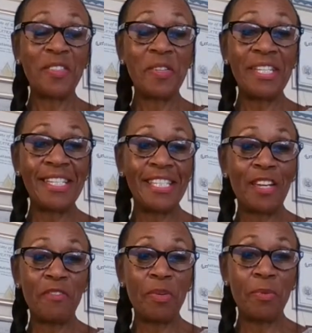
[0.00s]
Greetings
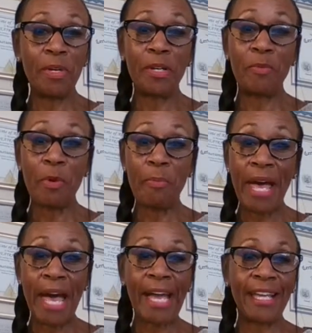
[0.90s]
everyone, we're
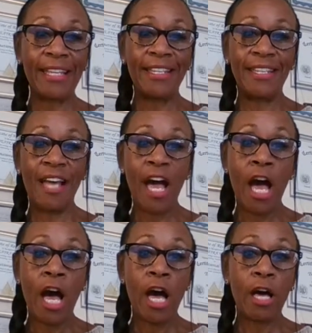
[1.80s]
back.
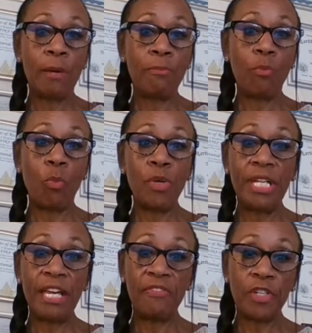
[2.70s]
We
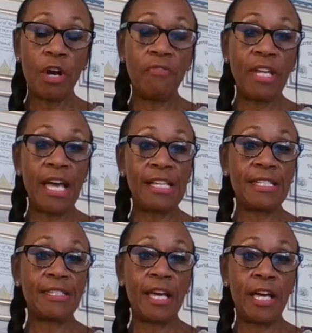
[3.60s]
left off
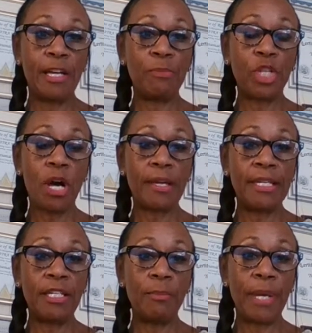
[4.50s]
last time
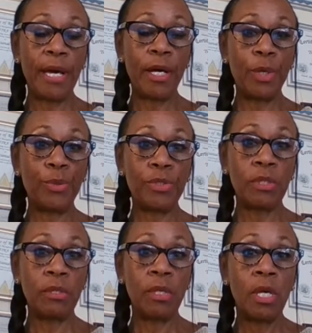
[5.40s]
talking
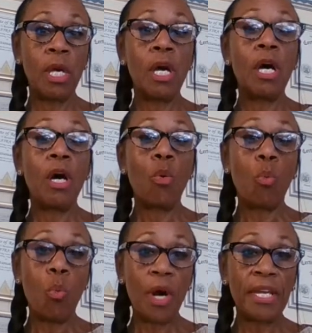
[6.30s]
about
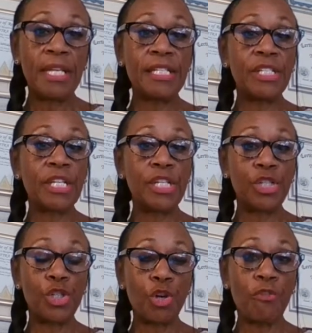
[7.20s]
what is a
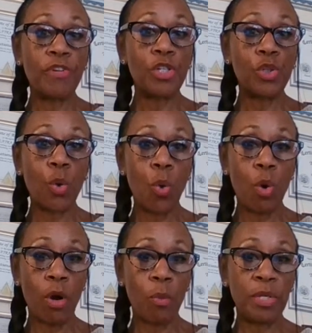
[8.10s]

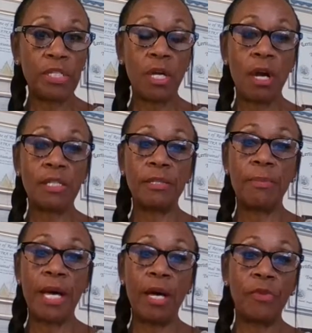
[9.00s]
conservator. We talked
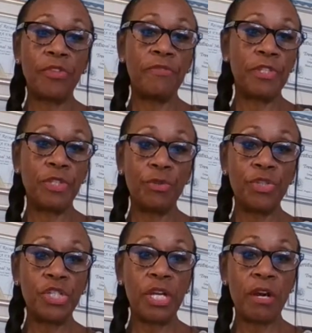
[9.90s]
about the
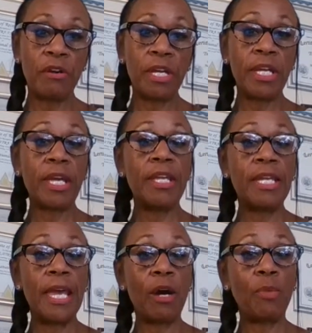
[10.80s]
fiduciary
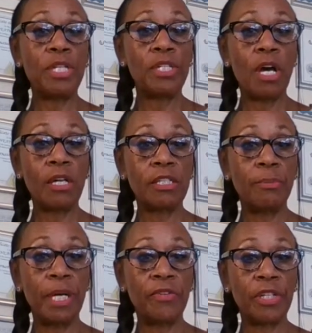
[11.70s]
and now we talked
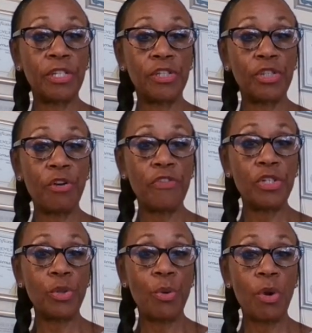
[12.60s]
about the
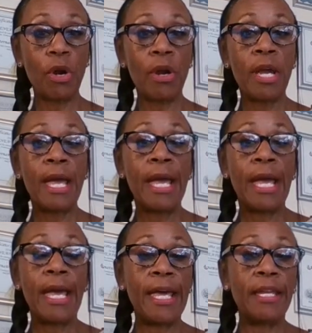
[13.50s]
conservator.
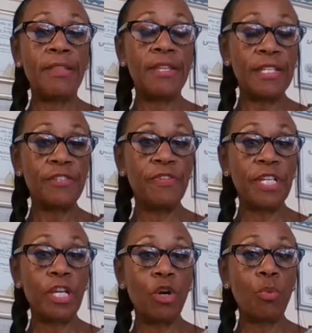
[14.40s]
And in this
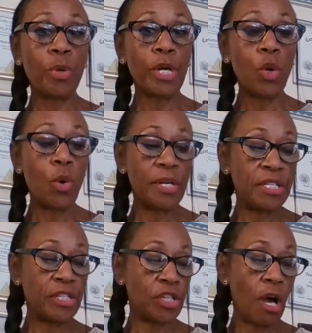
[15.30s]
video we're
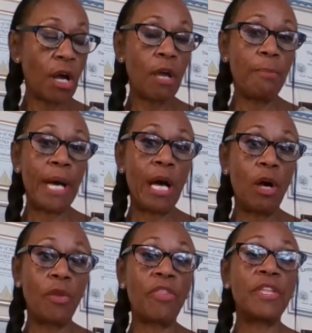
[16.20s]
going to talk
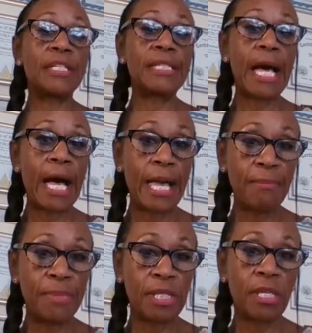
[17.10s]
about the
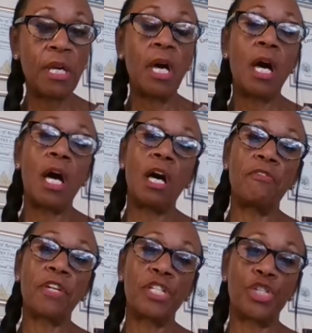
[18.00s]
types
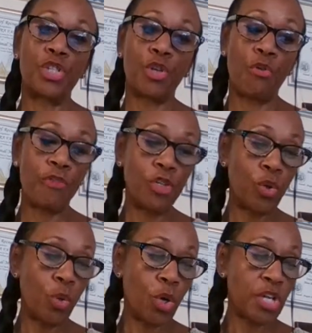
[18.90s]
of
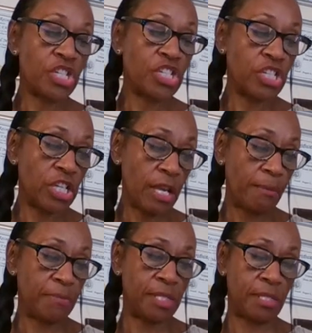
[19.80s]

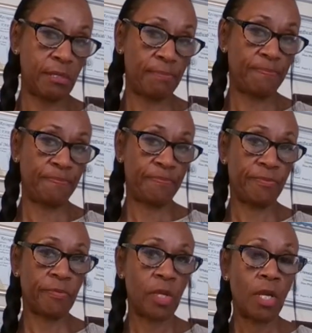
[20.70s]
conservatorships.
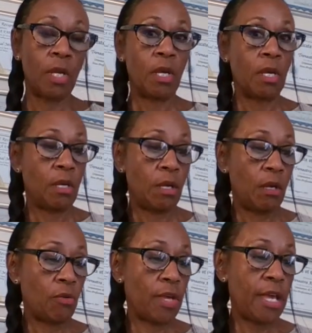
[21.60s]

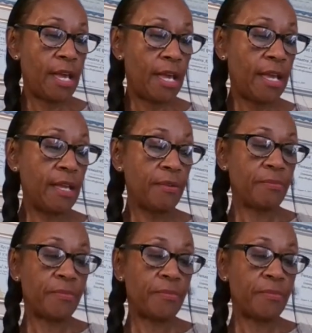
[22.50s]
Okay.